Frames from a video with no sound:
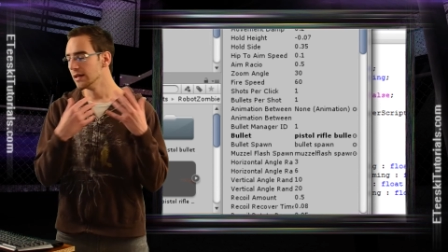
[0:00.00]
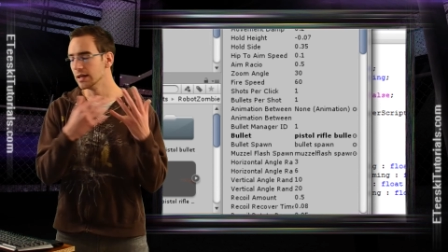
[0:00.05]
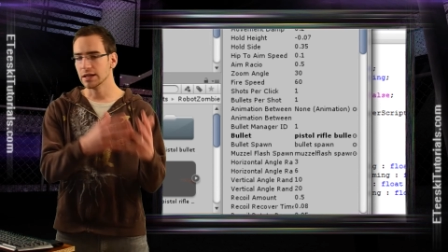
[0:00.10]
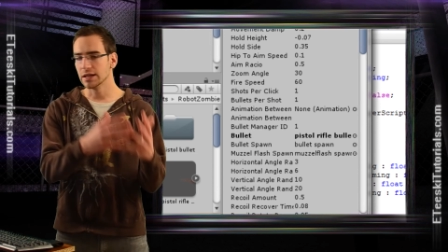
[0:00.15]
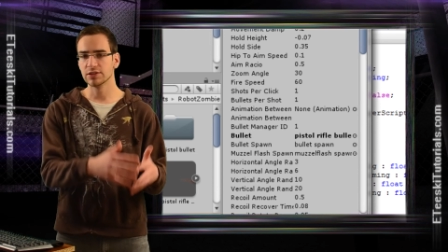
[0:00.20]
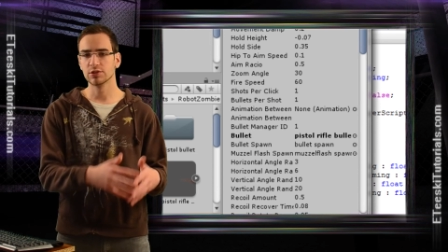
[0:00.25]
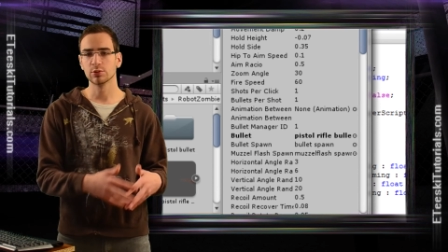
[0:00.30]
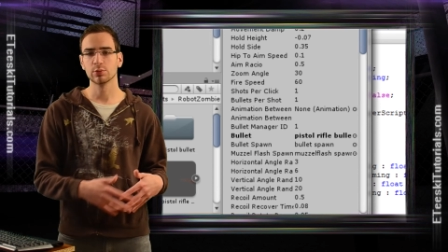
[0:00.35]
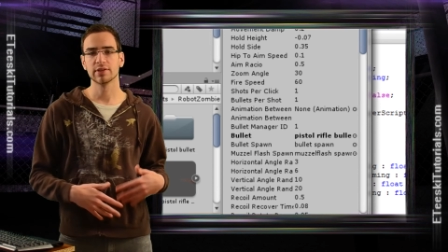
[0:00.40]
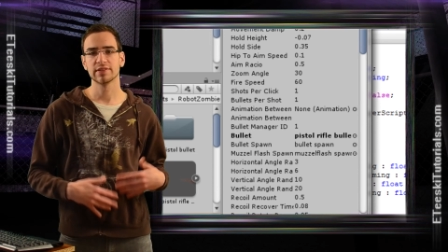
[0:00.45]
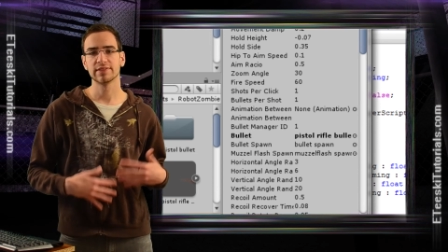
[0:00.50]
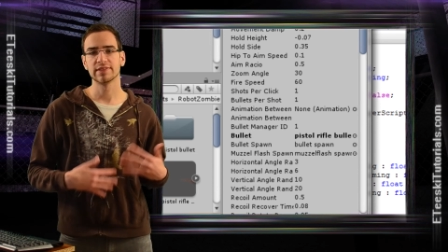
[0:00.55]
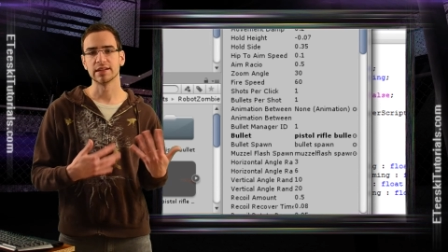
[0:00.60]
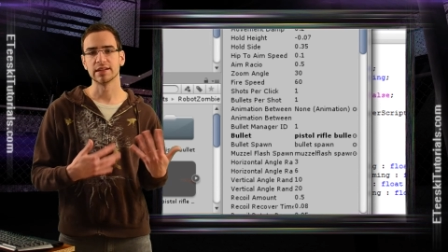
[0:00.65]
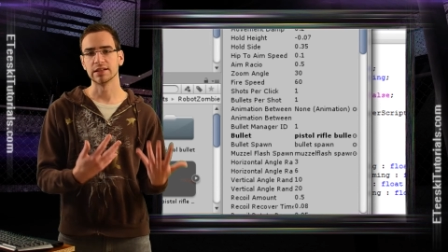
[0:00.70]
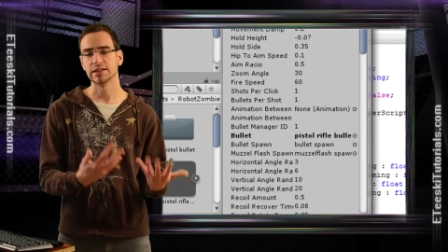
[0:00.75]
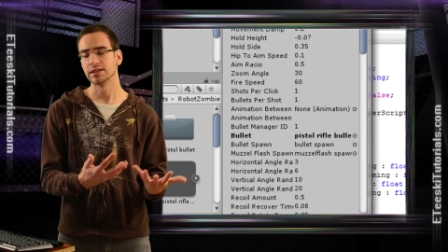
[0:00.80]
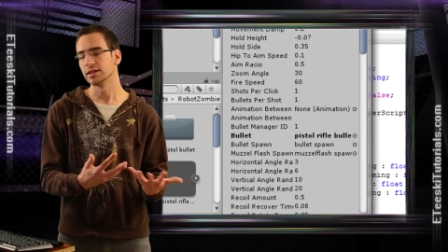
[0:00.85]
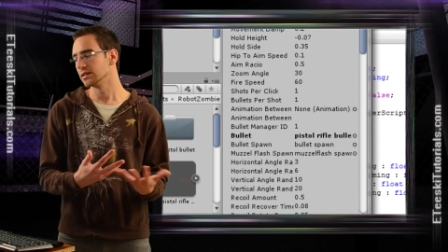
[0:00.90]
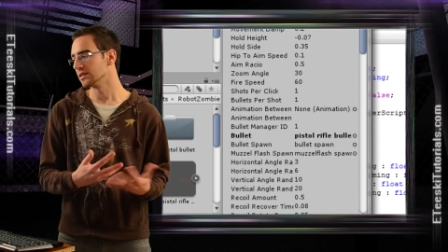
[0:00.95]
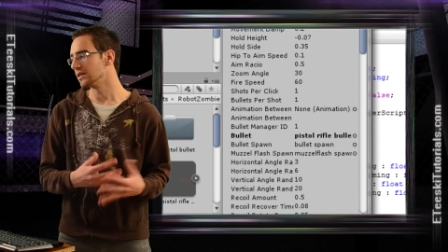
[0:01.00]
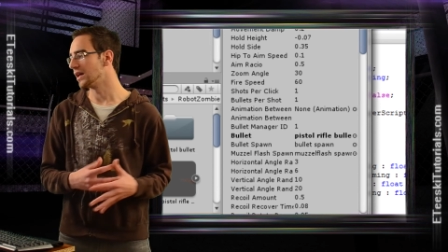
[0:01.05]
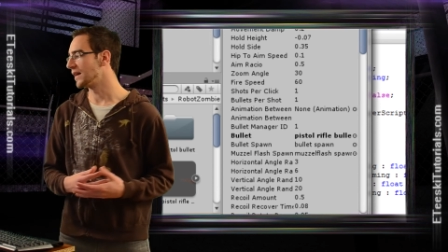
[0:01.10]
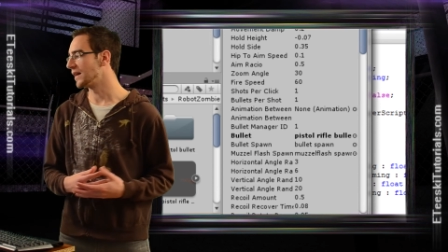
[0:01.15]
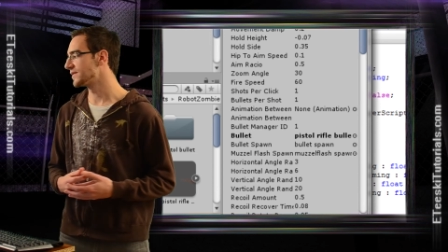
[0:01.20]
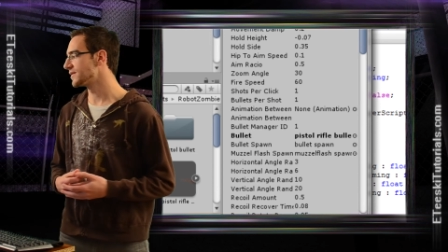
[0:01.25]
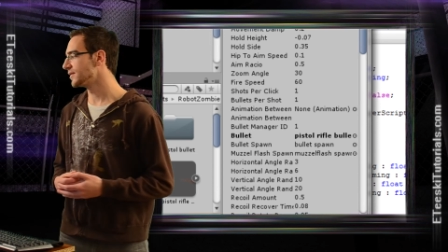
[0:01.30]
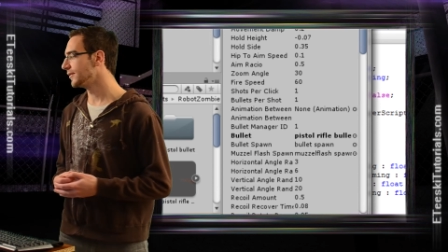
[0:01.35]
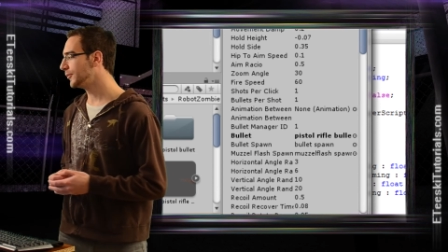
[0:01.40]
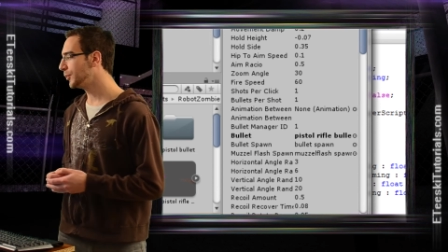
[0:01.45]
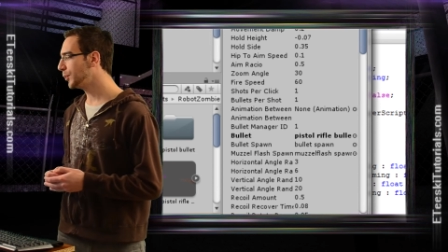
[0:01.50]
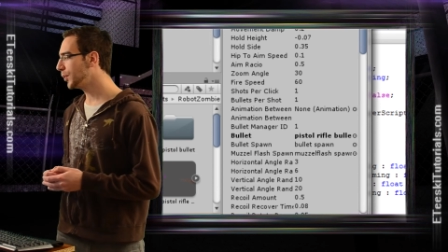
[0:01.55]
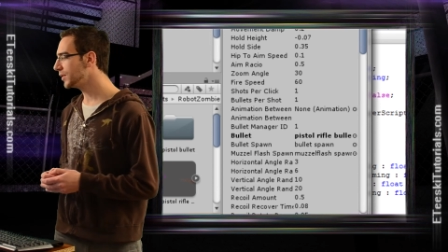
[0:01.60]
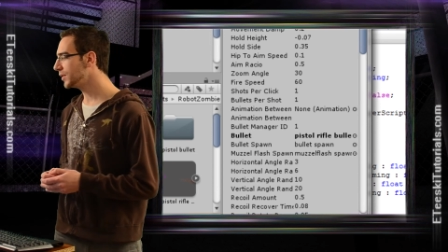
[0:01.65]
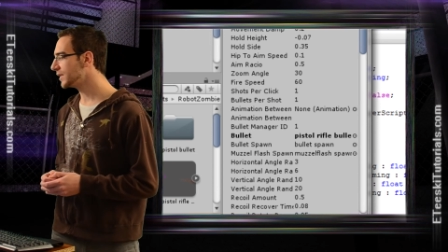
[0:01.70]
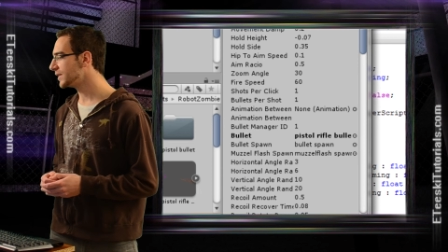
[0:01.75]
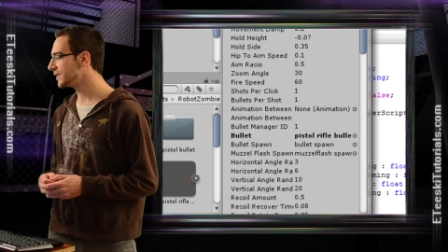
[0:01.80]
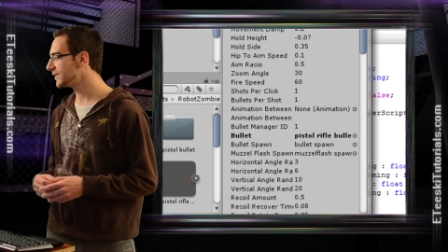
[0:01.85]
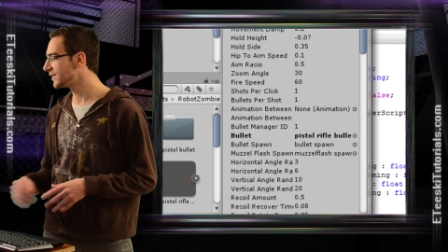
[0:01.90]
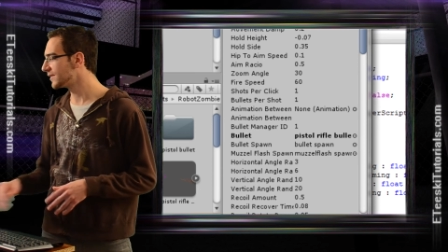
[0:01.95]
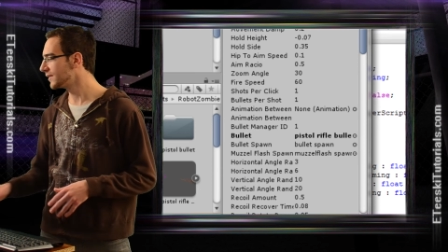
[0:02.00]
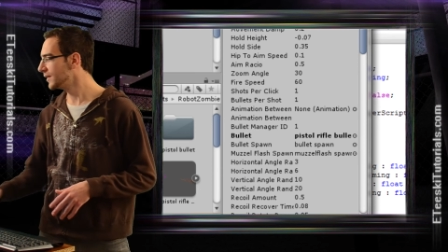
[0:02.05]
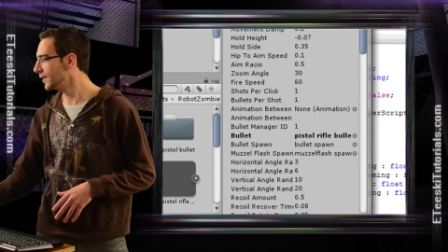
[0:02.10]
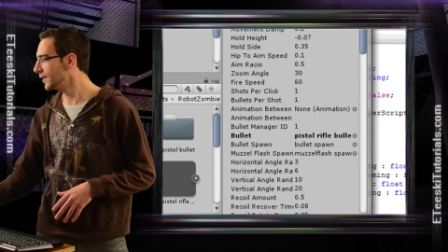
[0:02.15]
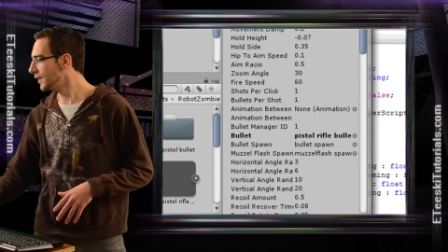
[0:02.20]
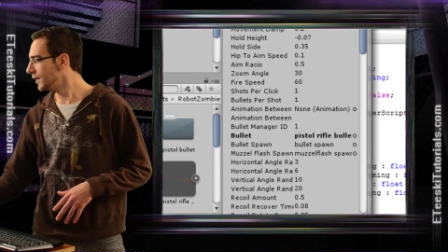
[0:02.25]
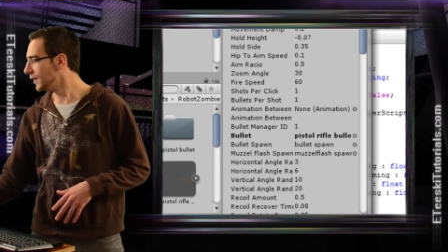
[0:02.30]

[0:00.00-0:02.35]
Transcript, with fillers: into our scene lots of bullets.